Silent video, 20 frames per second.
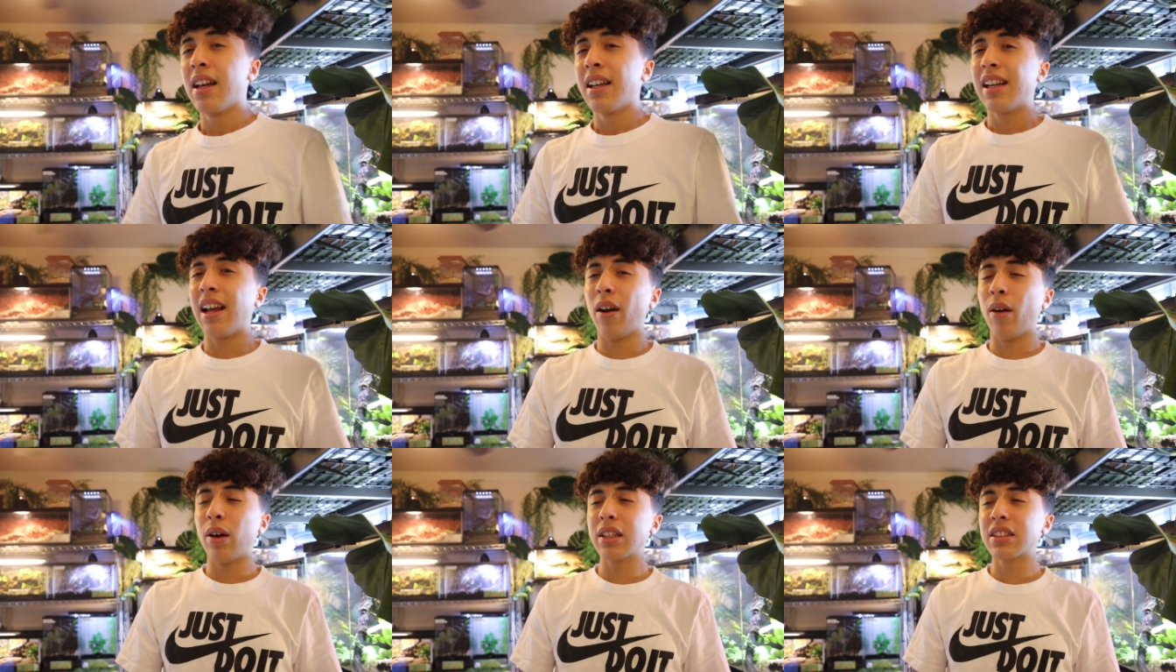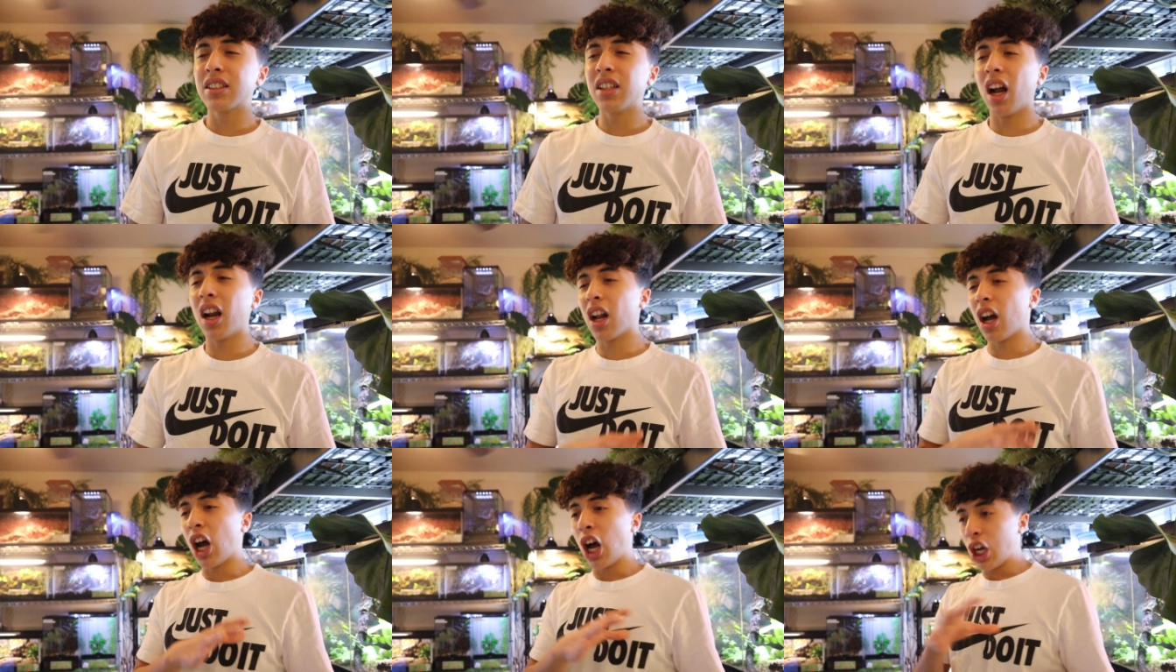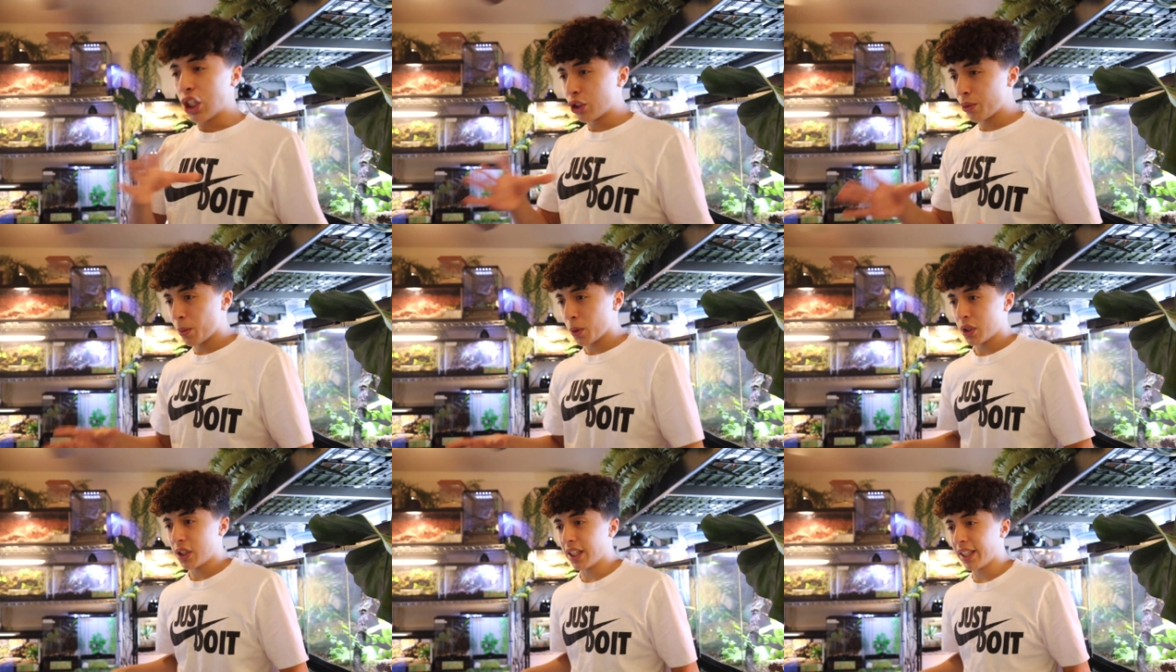Now, it's not
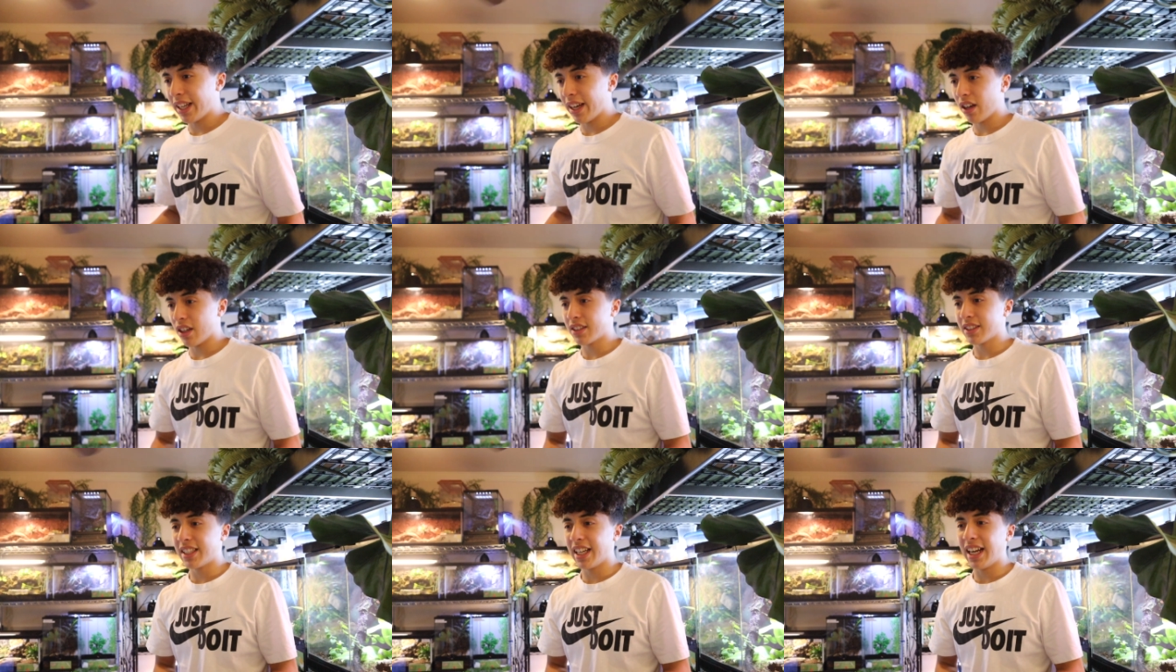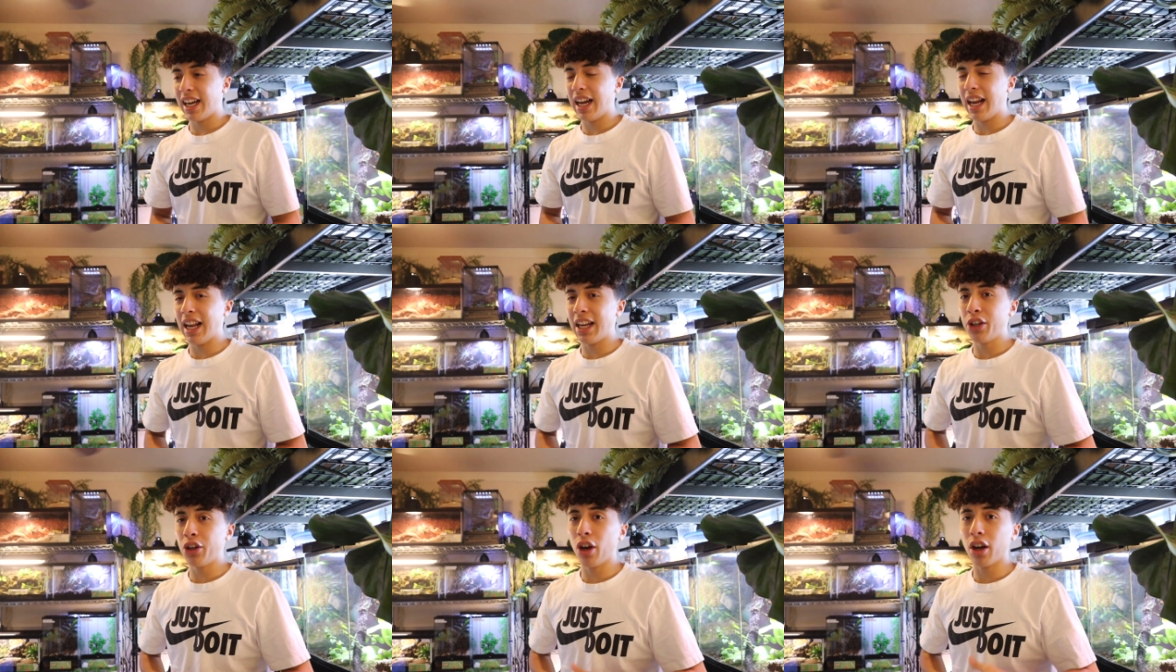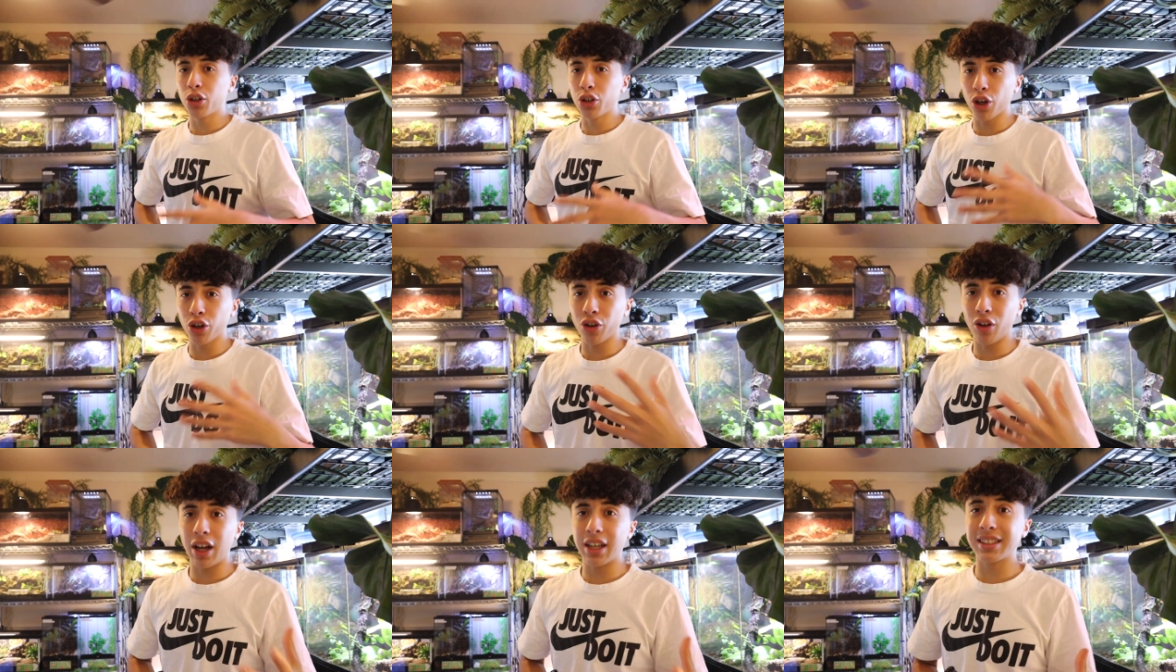100% guaranteed, and your
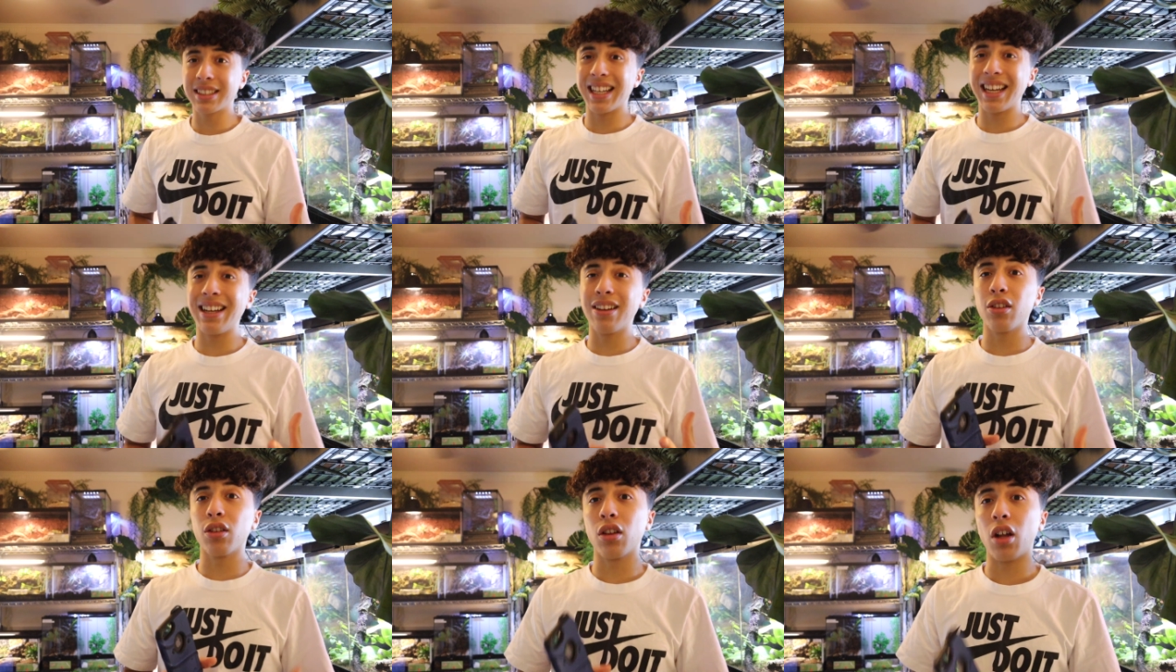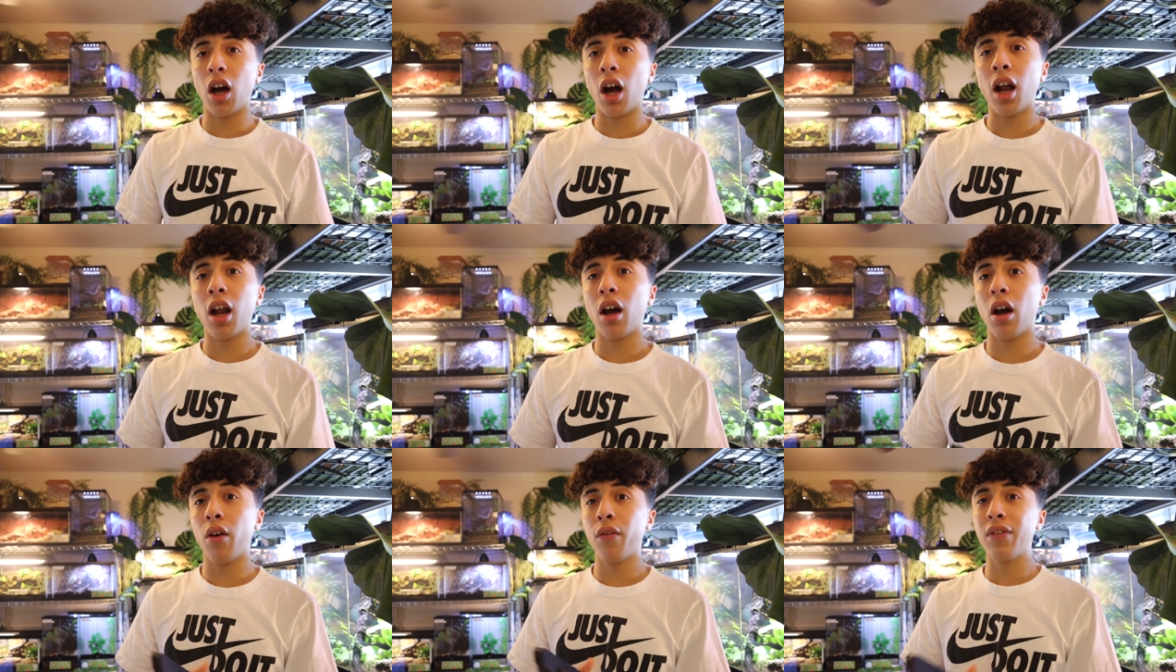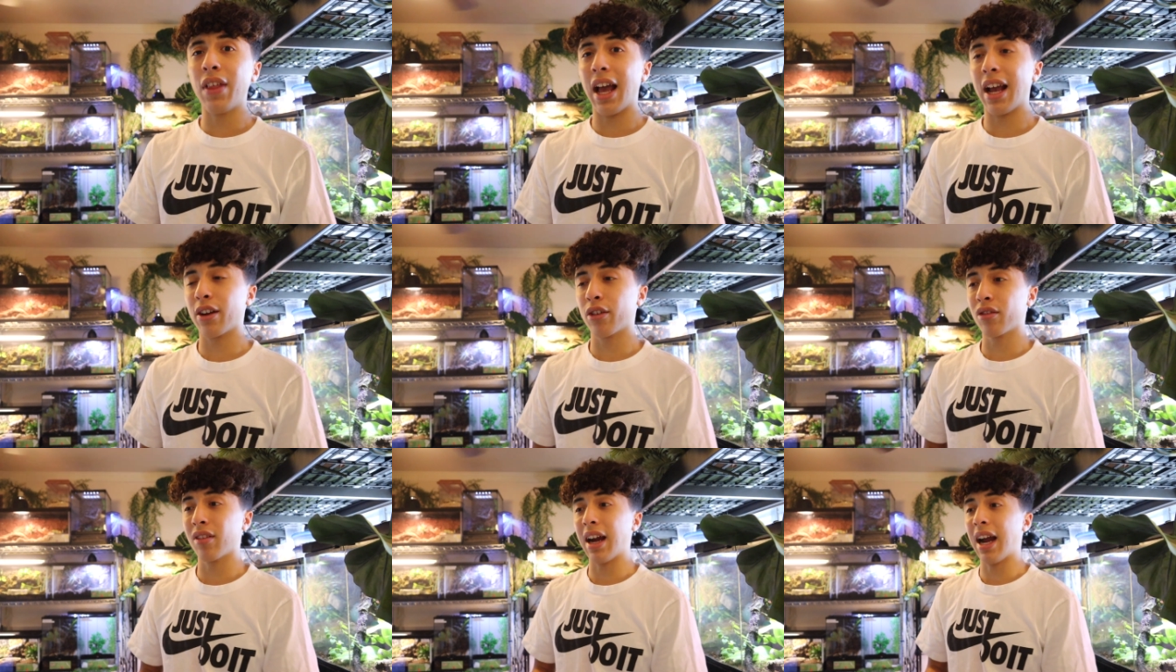turtle has to eat a lot of
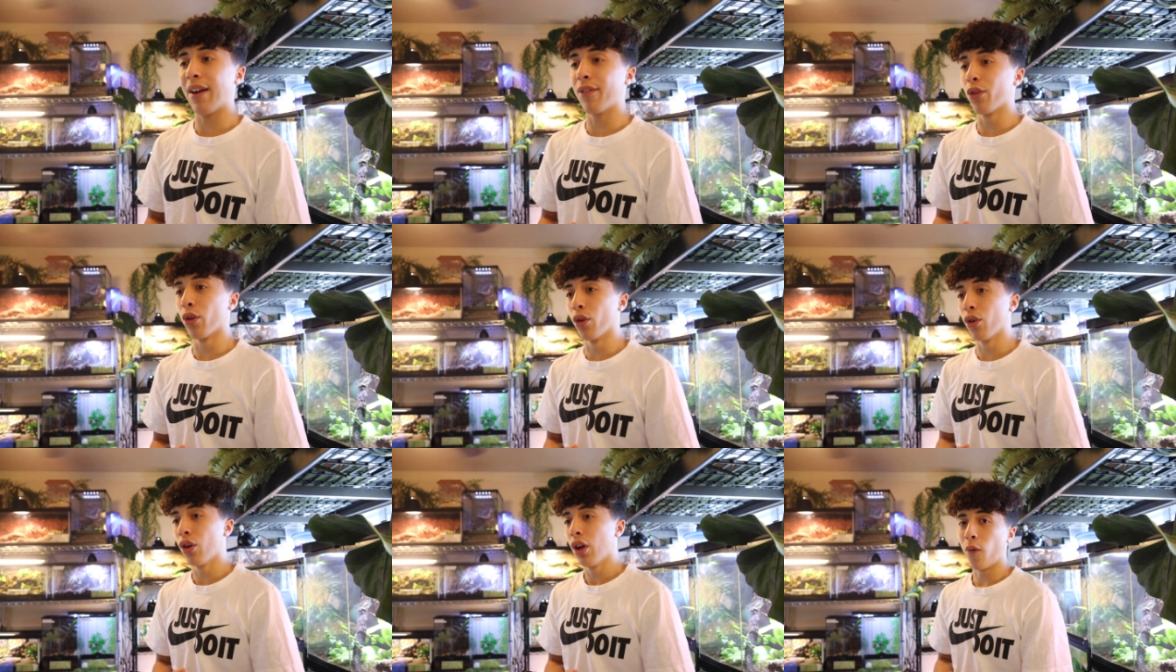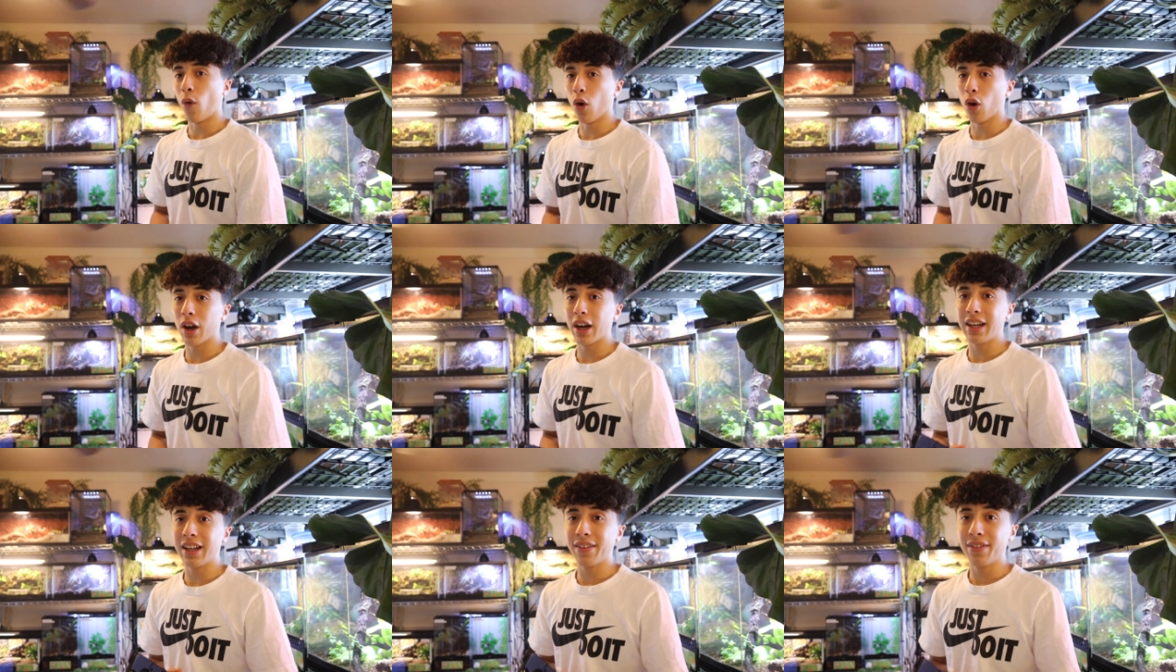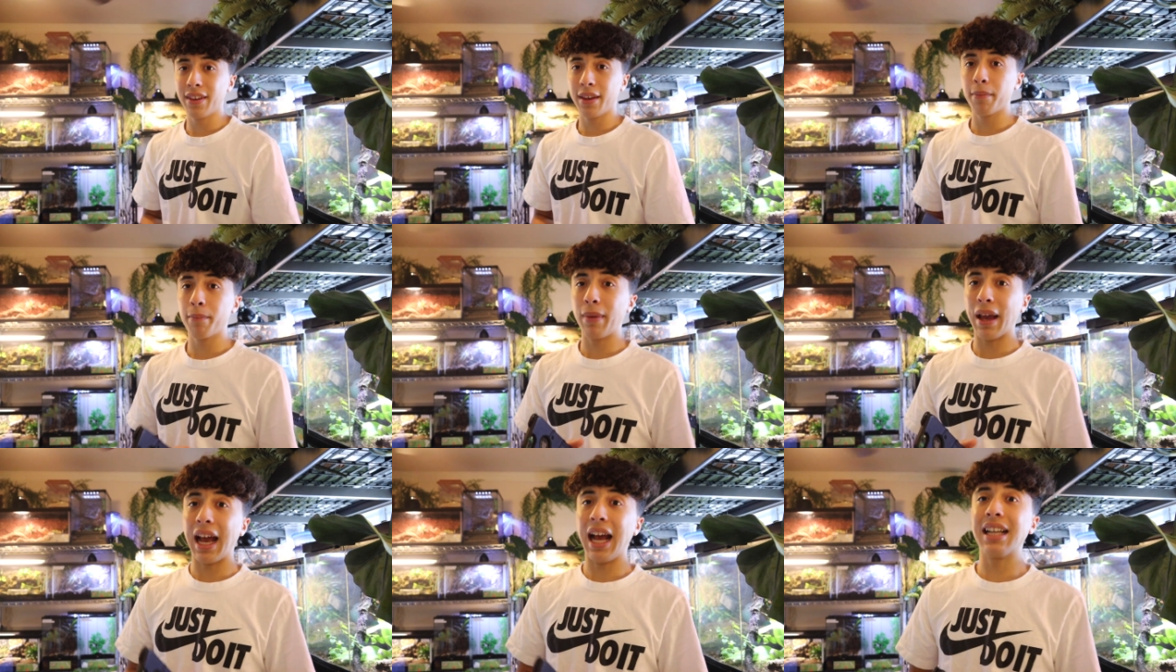that gravel for
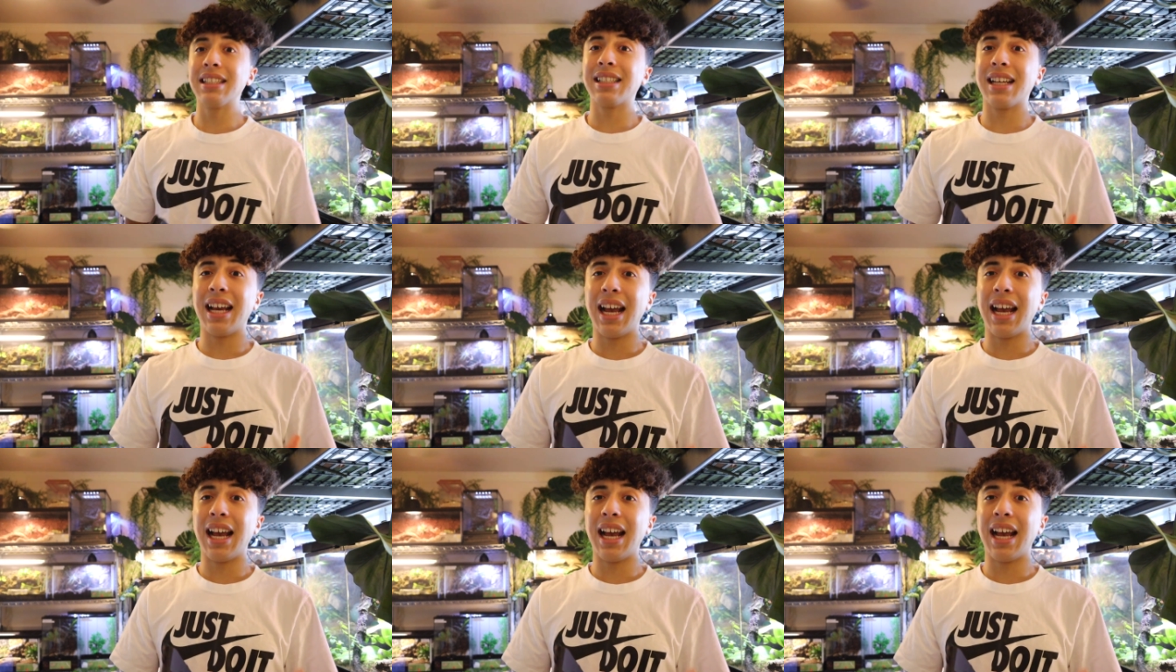anything bad to